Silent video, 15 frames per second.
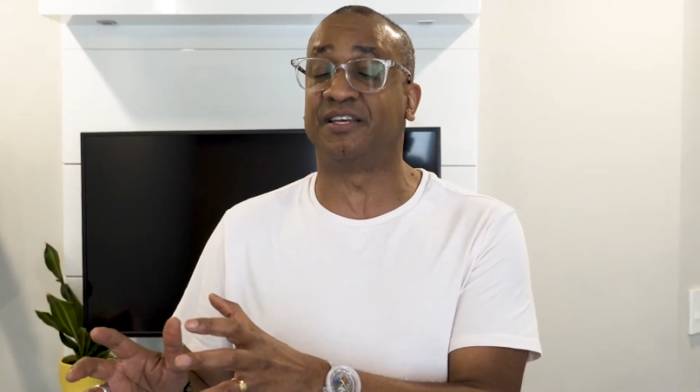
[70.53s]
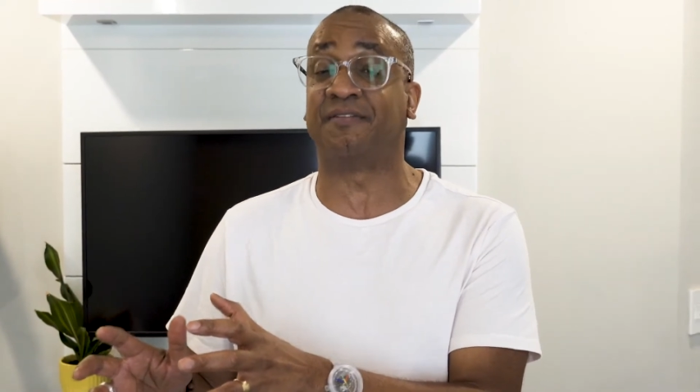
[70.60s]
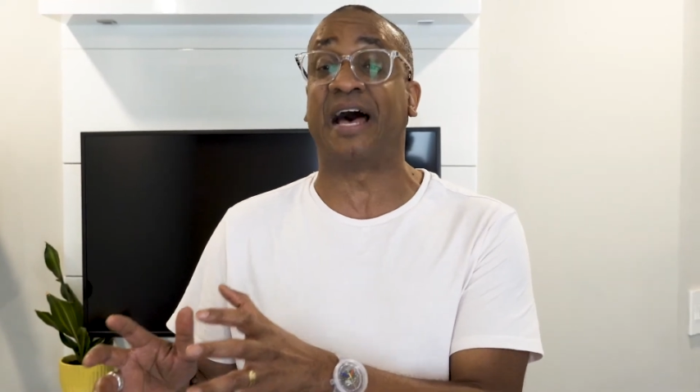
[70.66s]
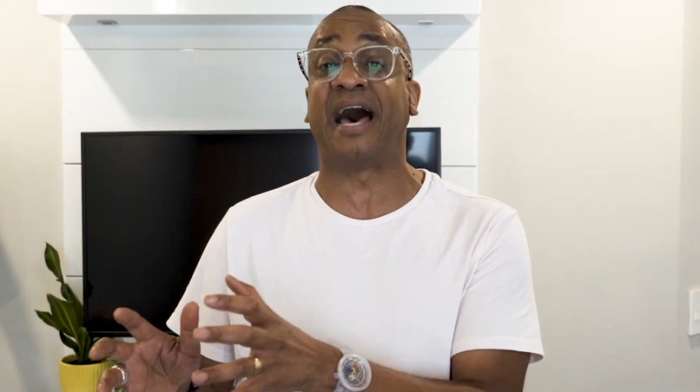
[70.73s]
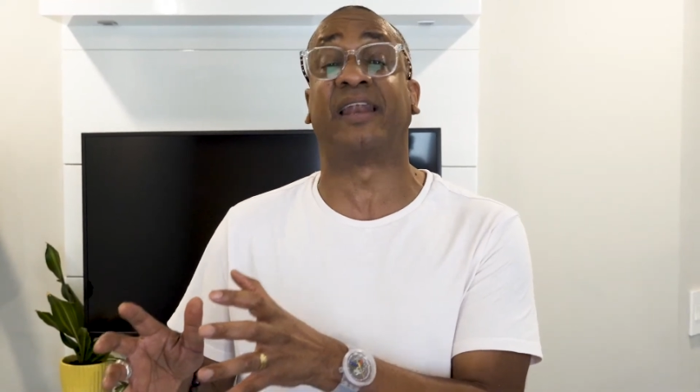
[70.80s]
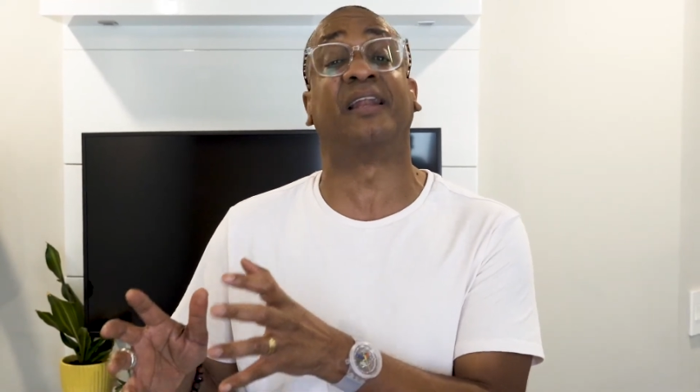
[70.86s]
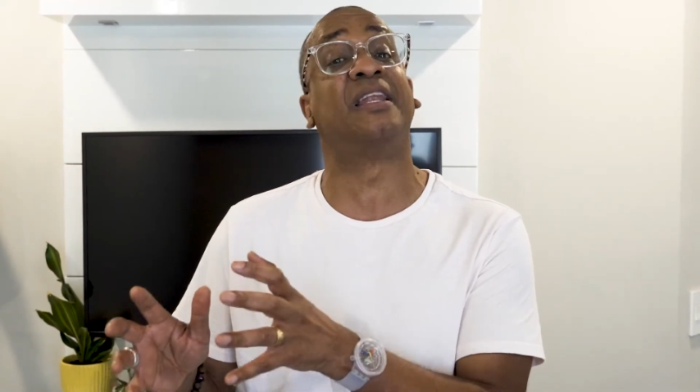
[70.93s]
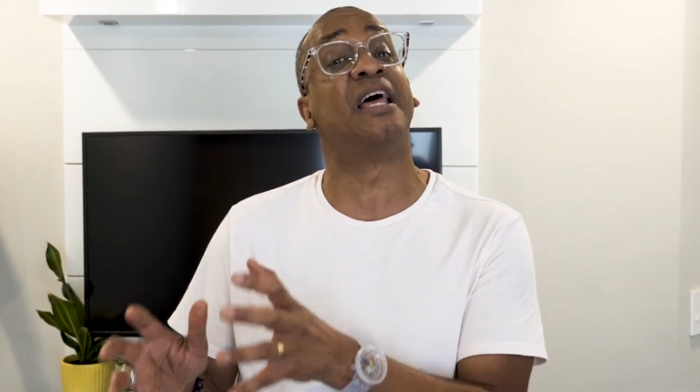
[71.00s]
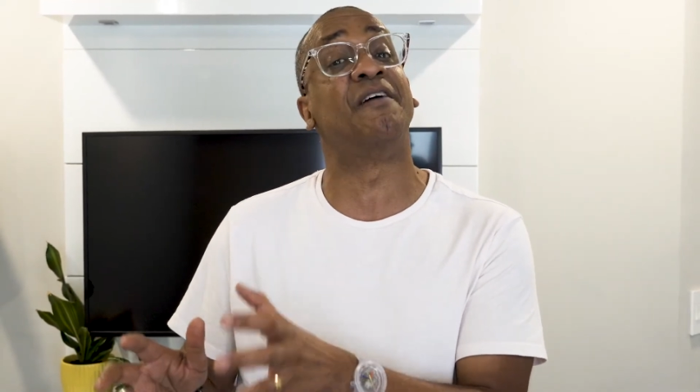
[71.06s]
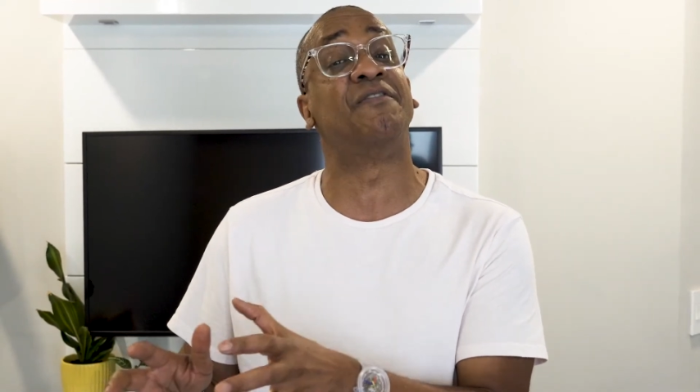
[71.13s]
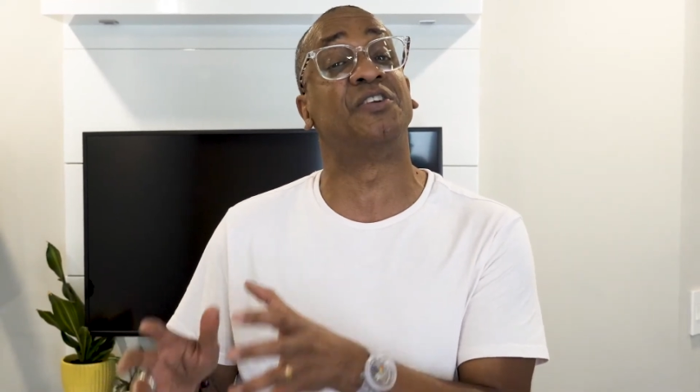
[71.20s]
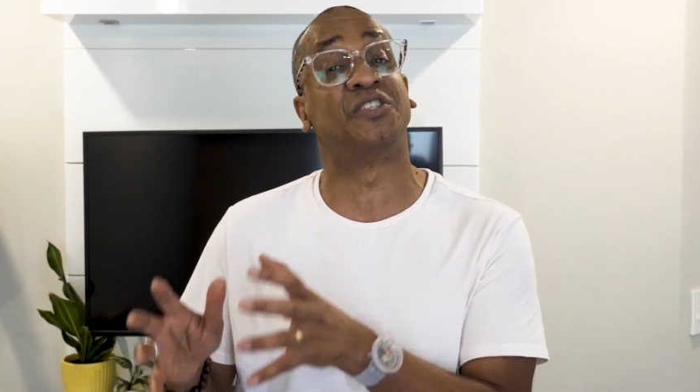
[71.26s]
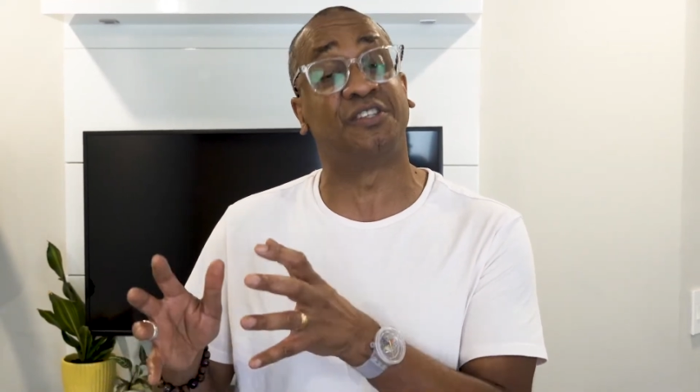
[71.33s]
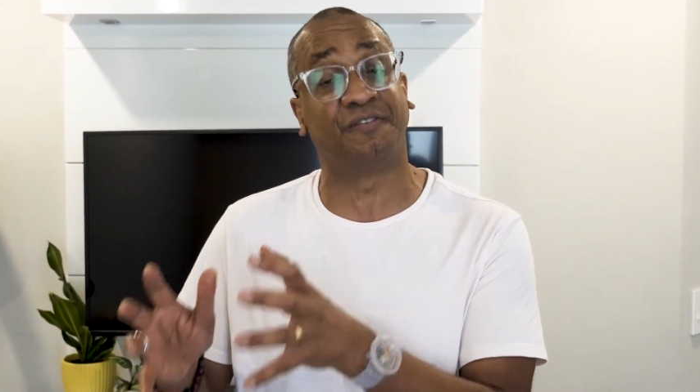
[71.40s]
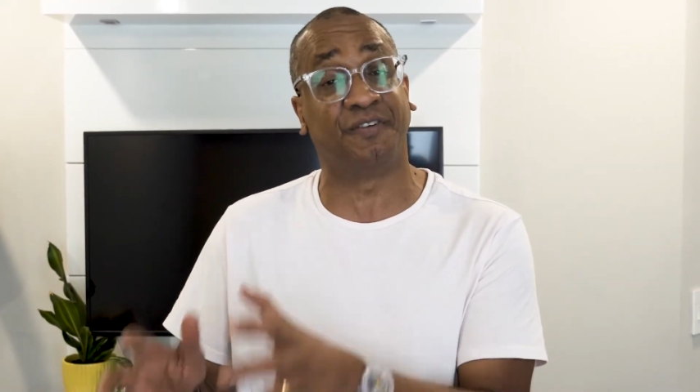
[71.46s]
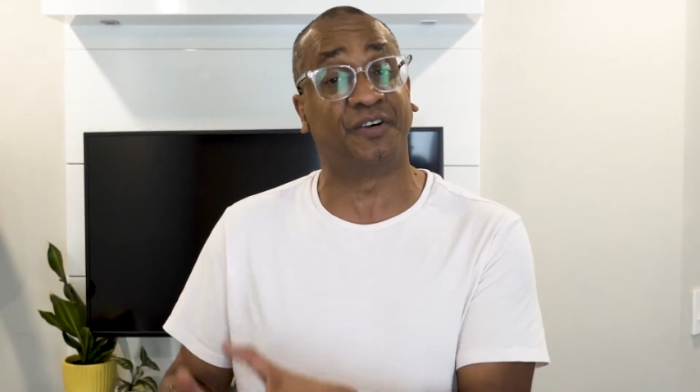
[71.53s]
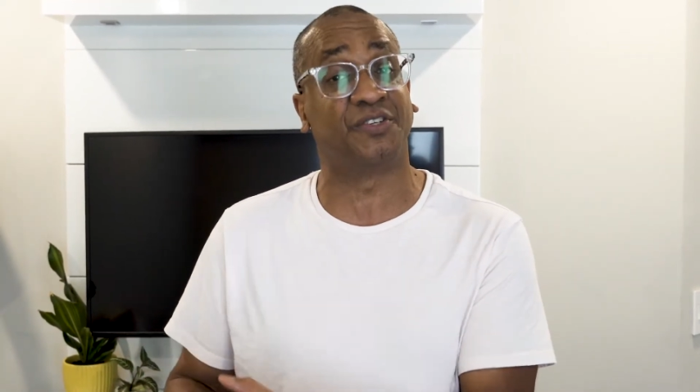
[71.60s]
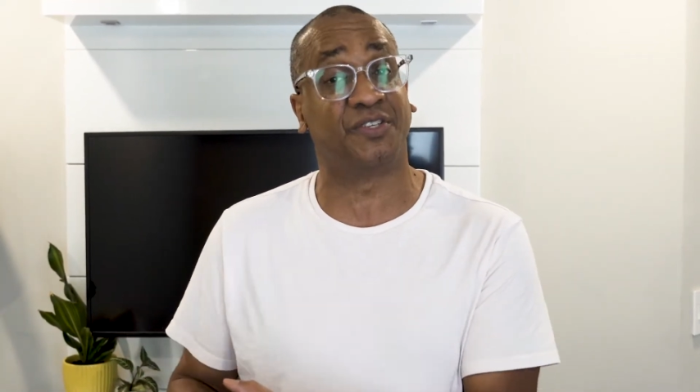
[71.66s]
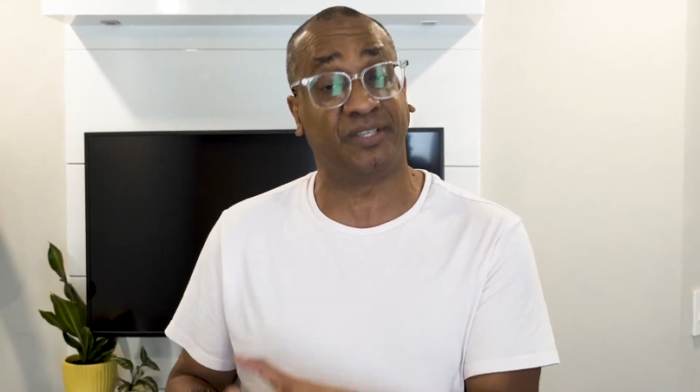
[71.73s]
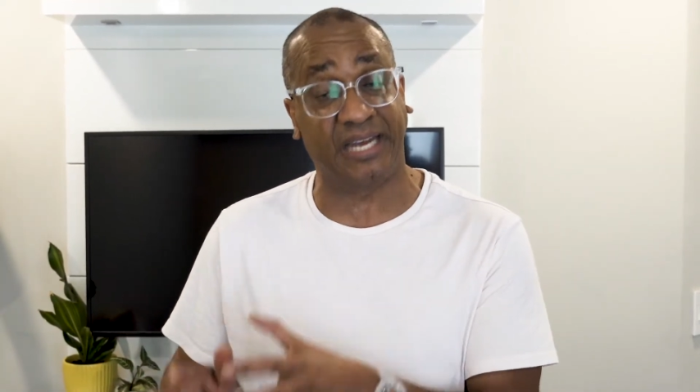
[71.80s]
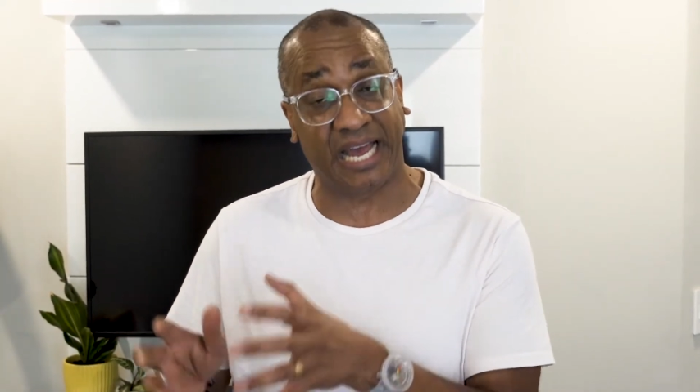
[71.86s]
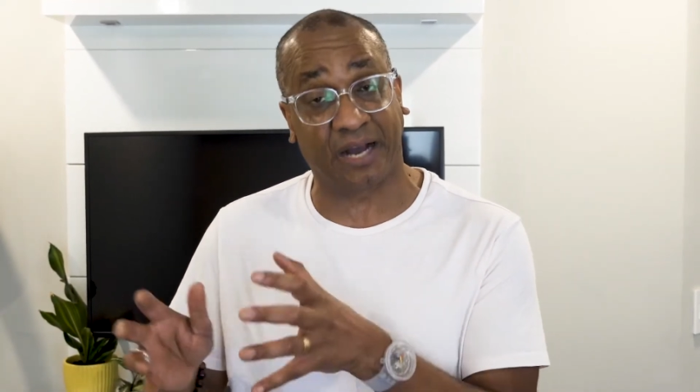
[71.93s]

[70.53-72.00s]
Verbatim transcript: of how to leverage diversity,